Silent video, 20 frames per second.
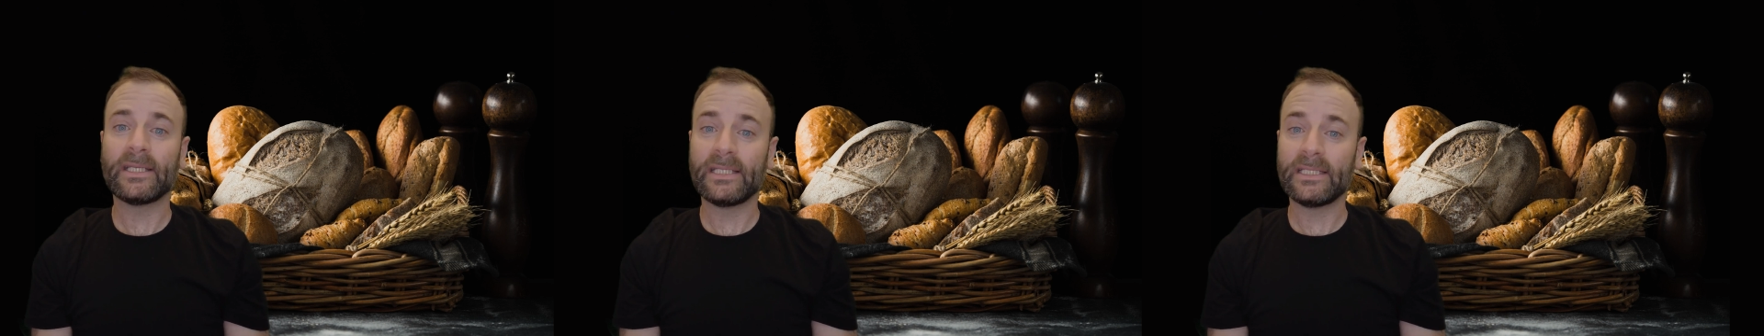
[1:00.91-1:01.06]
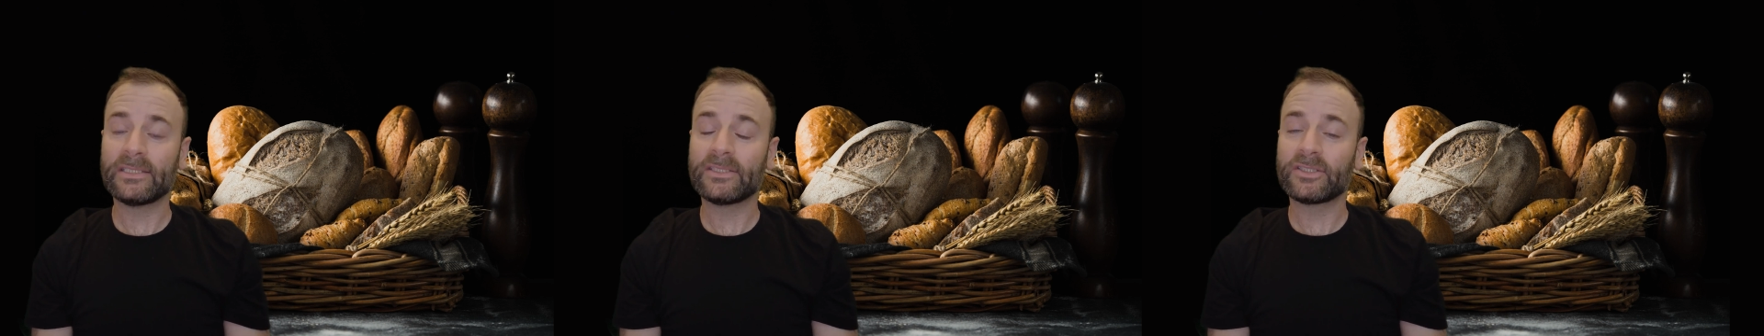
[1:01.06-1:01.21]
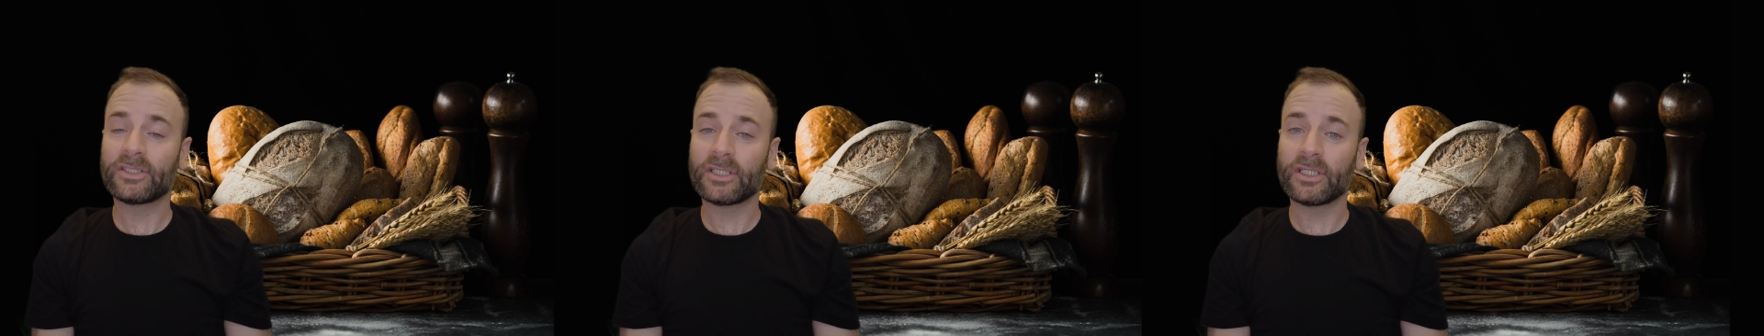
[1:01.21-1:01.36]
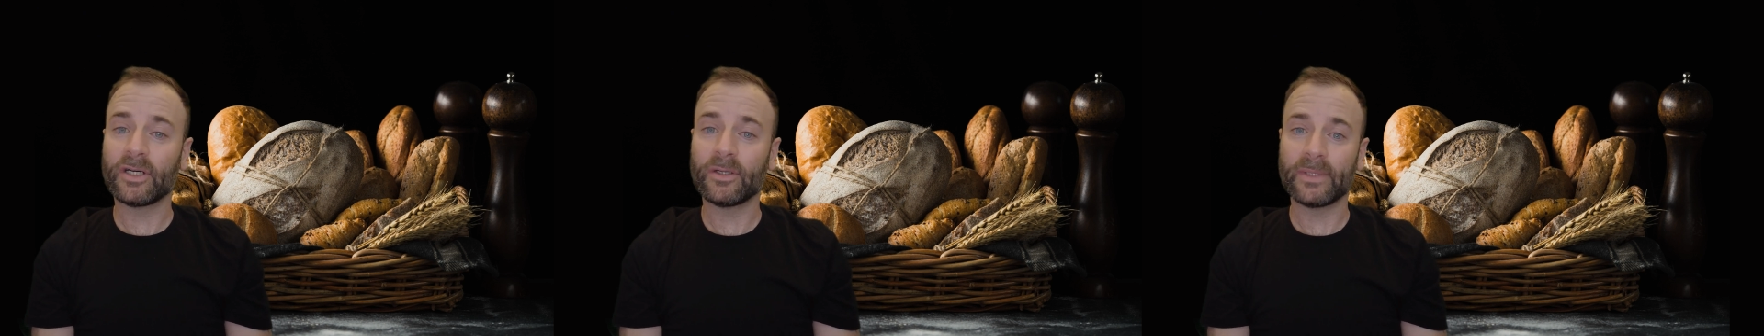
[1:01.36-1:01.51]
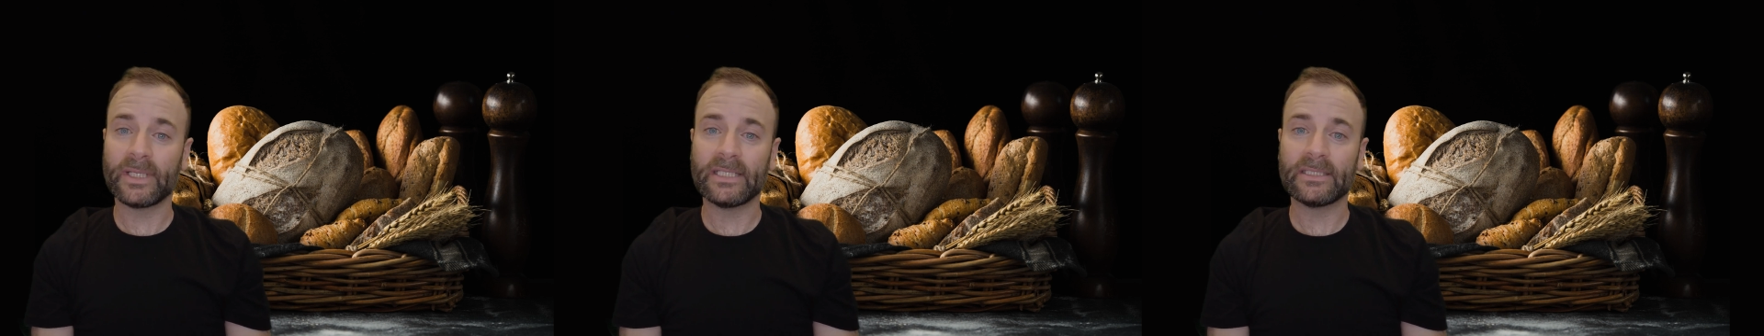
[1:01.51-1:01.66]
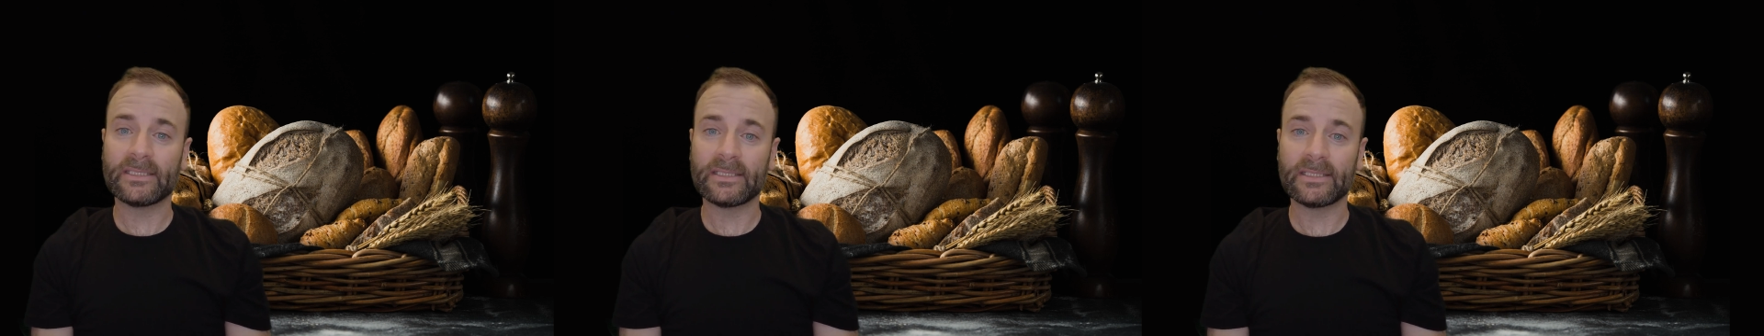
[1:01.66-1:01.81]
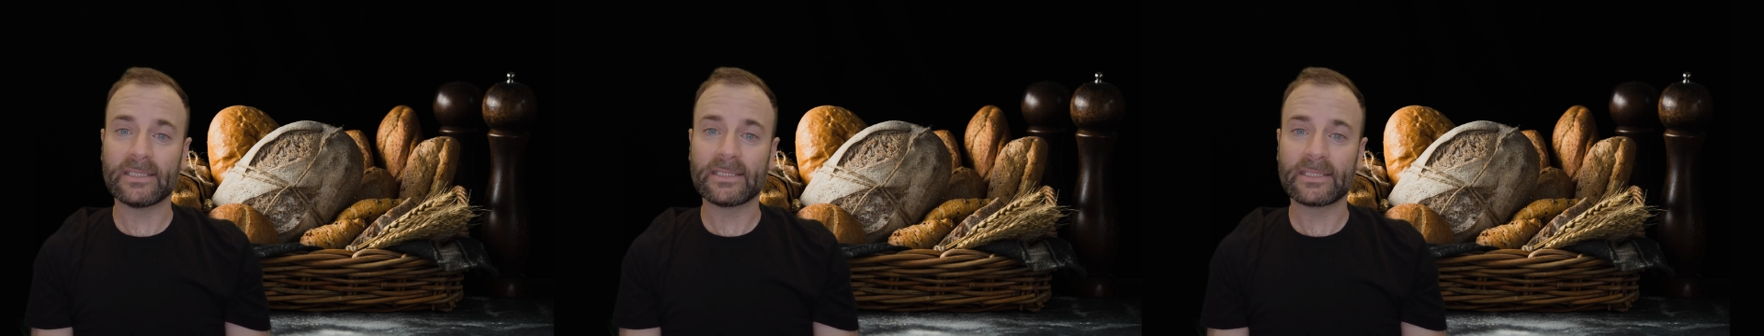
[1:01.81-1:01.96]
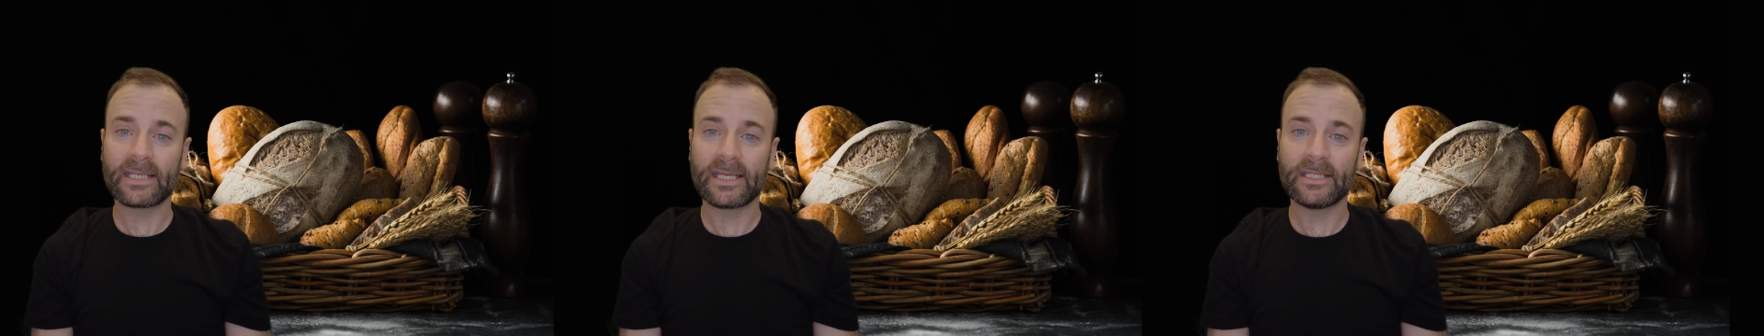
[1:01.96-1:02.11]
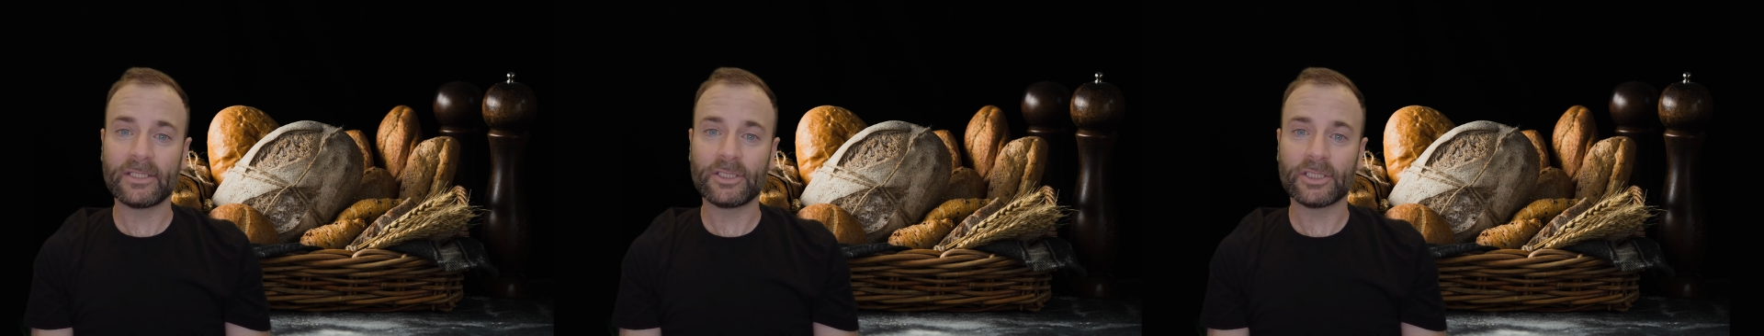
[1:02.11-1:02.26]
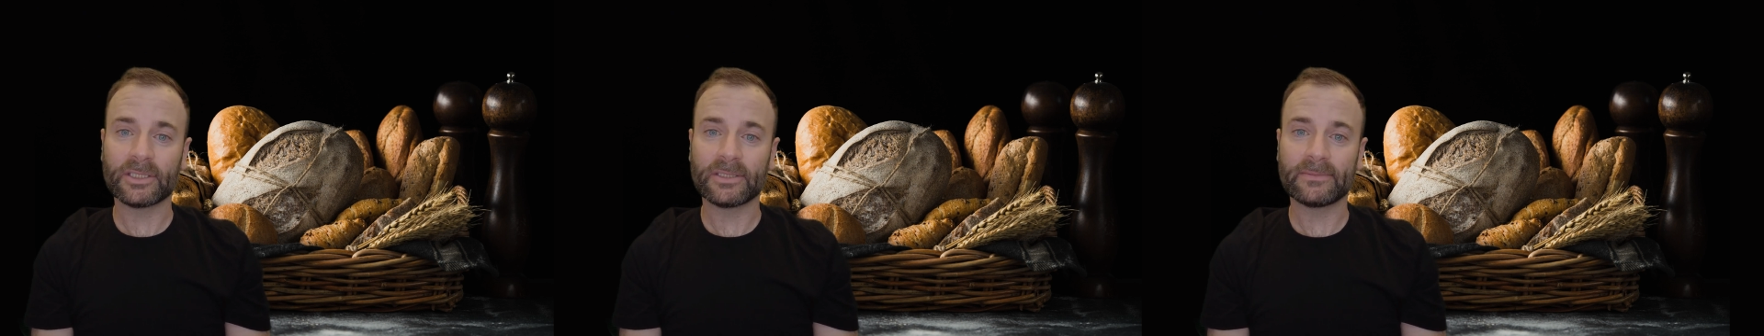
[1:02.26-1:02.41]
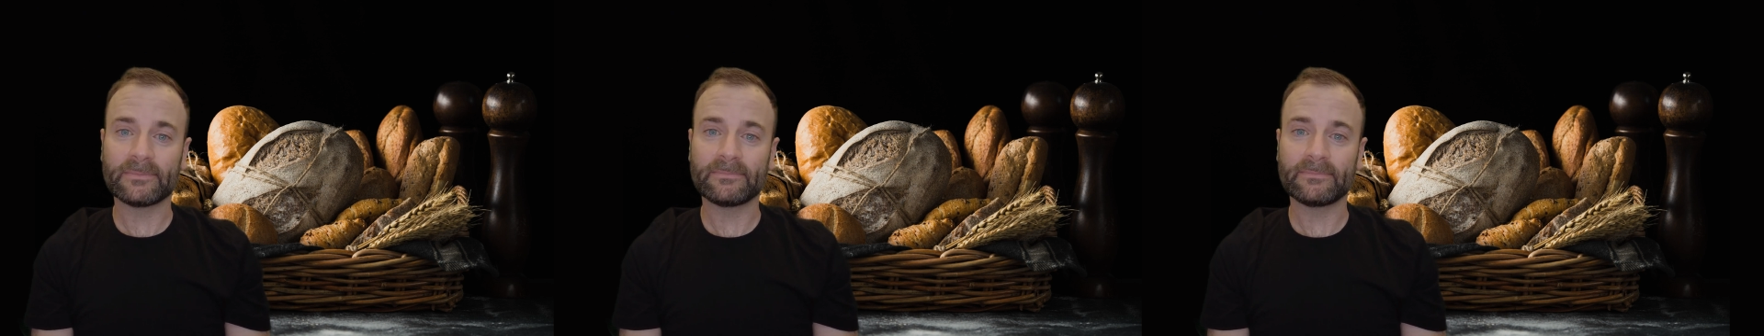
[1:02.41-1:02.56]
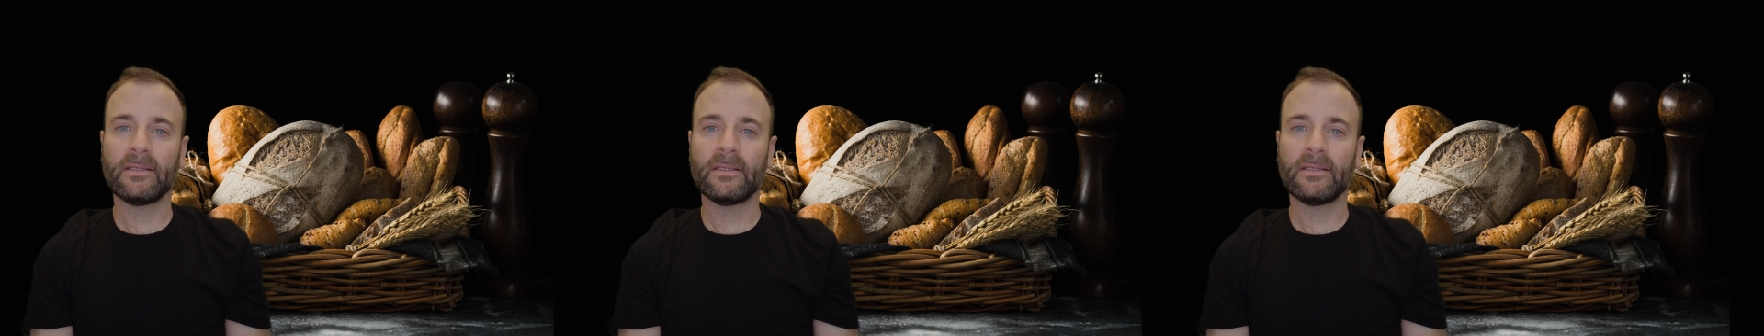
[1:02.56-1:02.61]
needs to go into this kitchen.